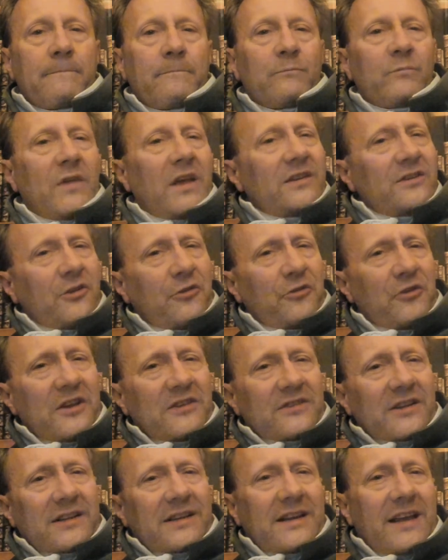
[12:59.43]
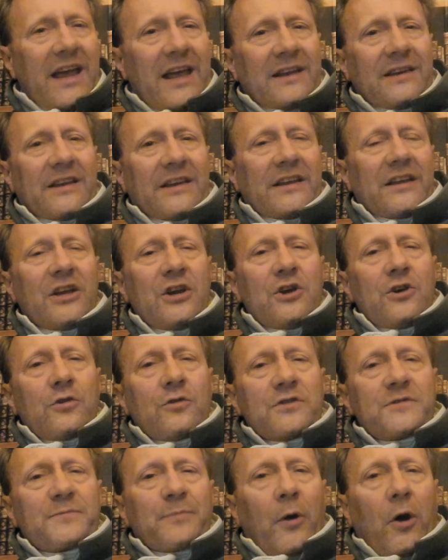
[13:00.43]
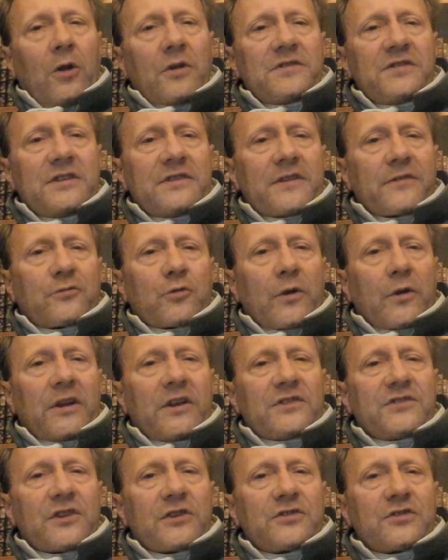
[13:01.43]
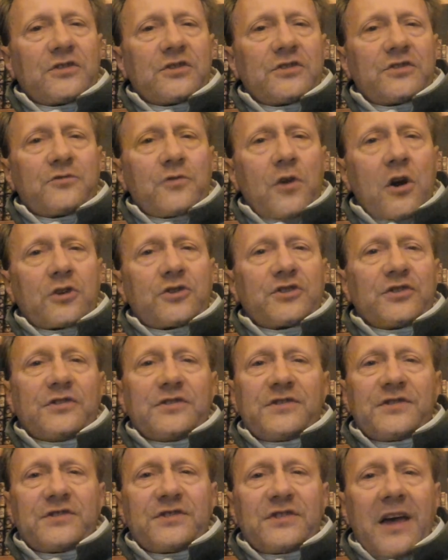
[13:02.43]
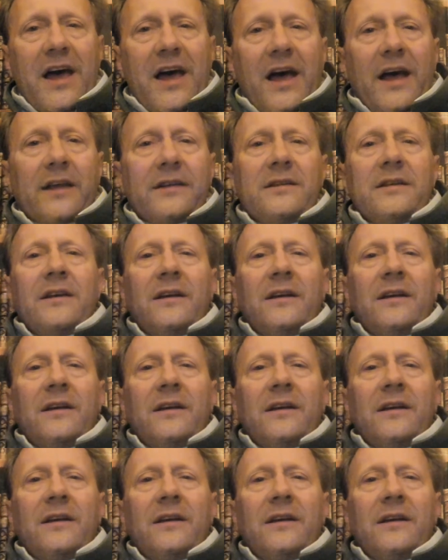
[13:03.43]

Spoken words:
And to think that Kendi, whose policies have created such destruction, said,